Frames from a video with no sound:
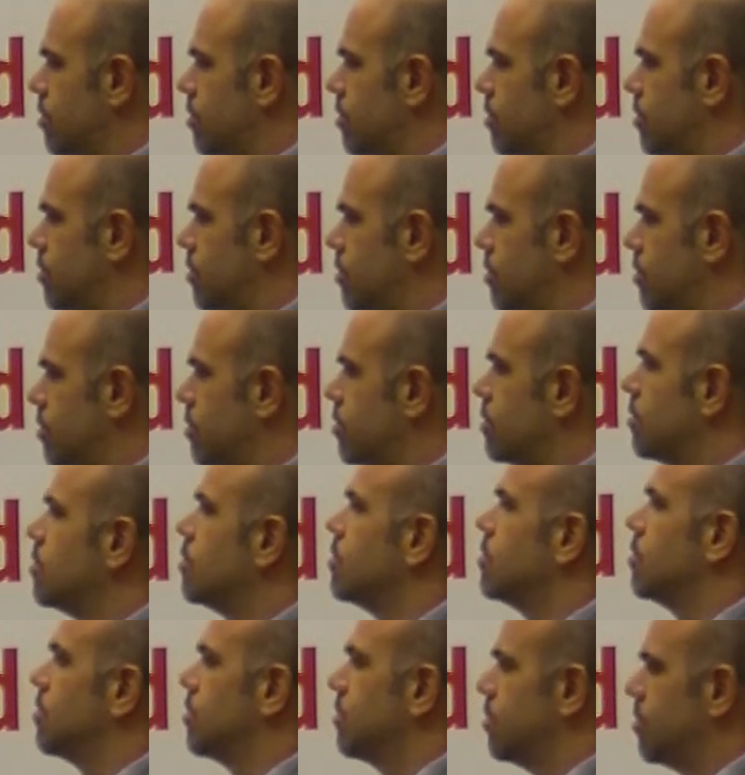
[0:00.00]

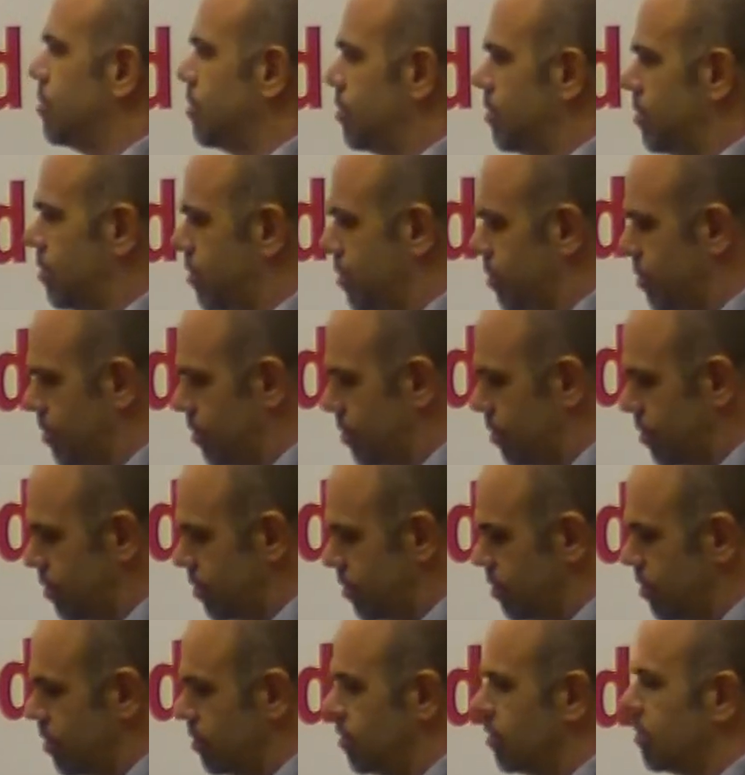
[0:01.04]

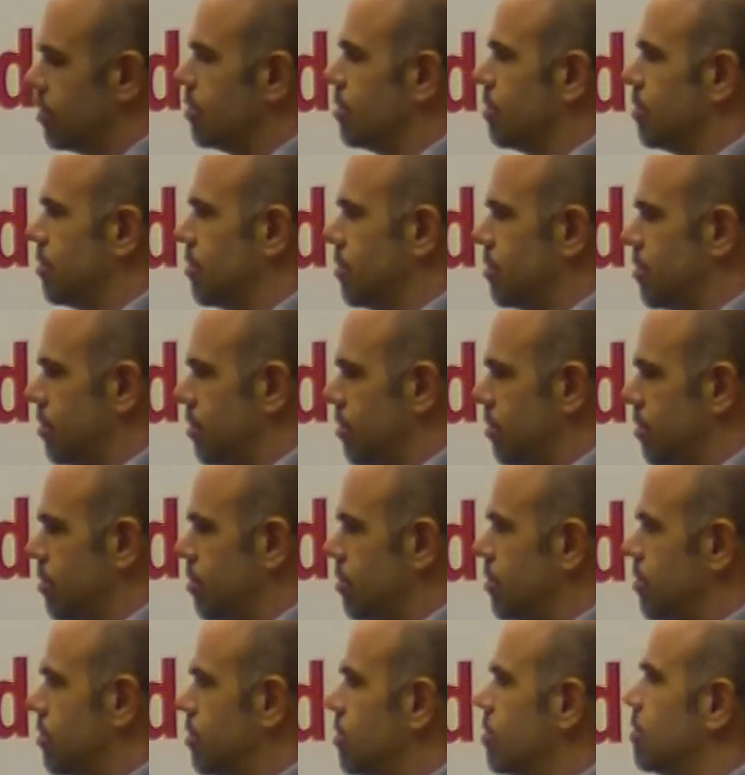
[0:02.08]

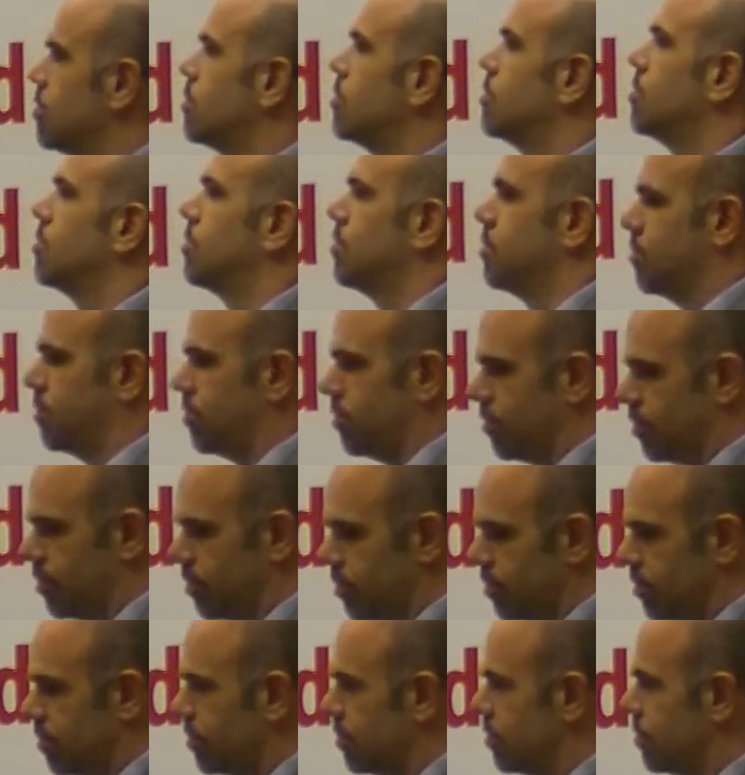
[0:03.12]

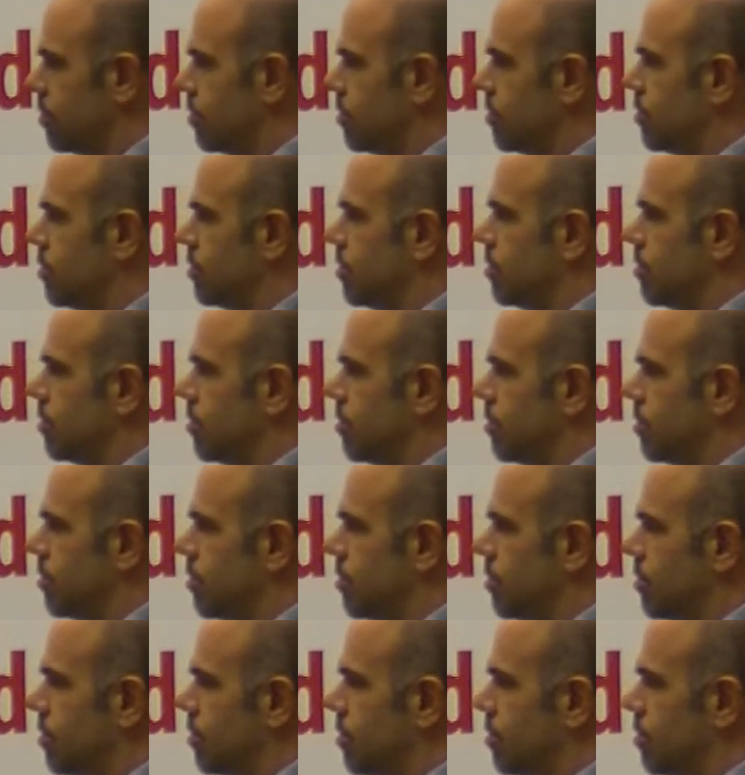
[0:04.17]

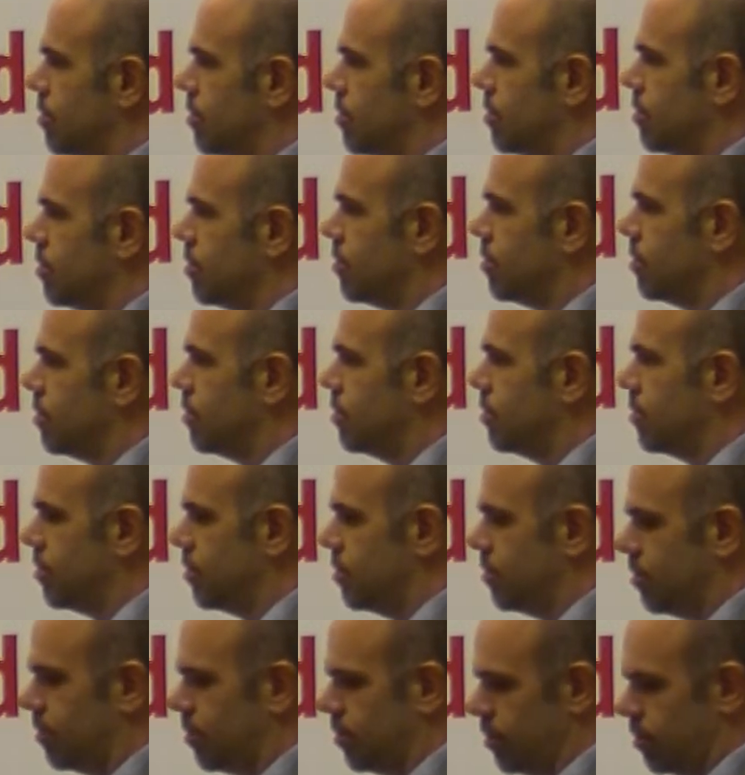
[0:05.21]

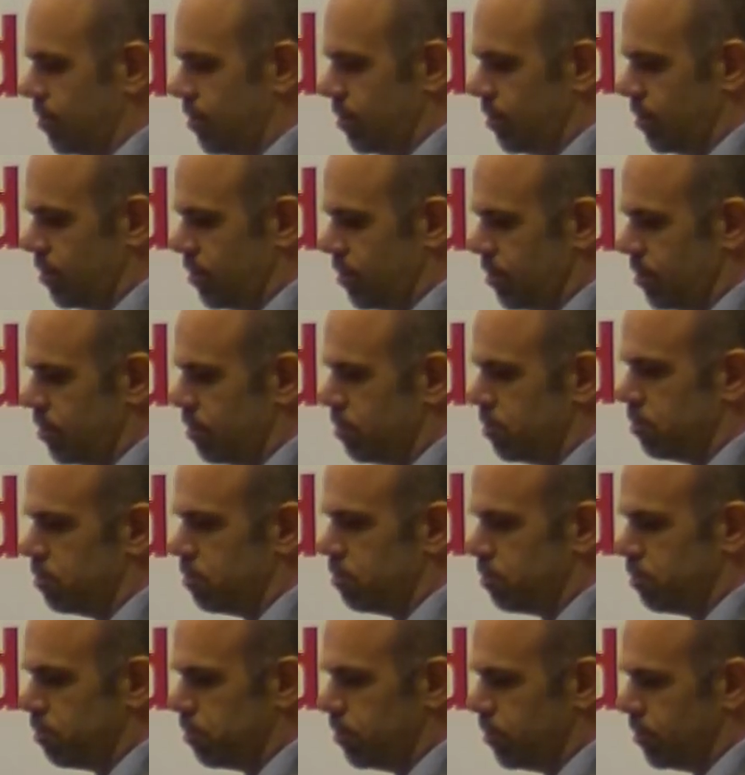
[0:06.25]

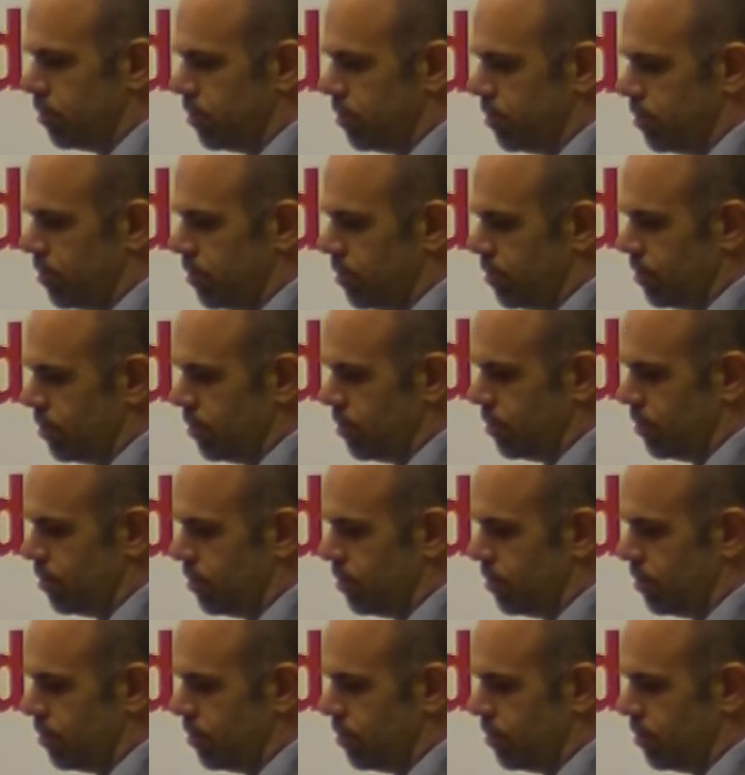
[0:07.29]
This person isn't speaking.